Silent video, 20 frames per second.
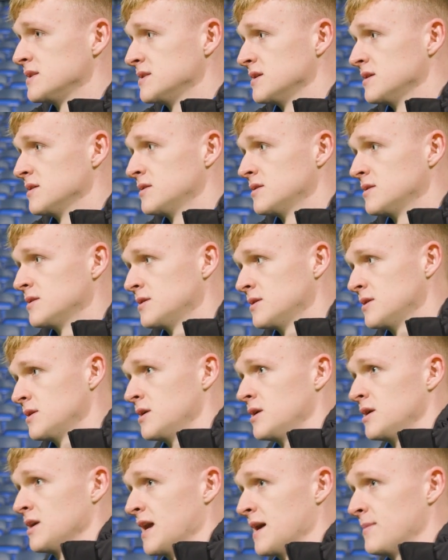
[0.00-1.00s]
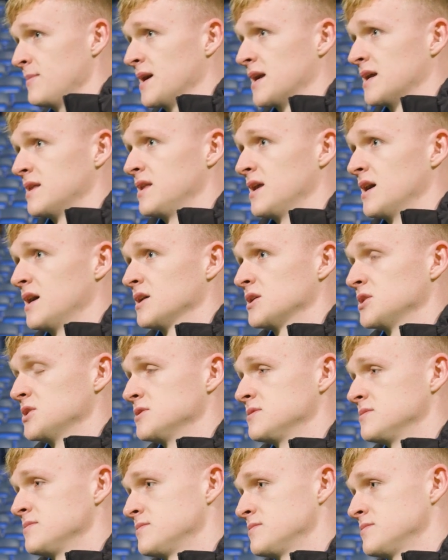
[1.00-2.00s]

to get back in the action.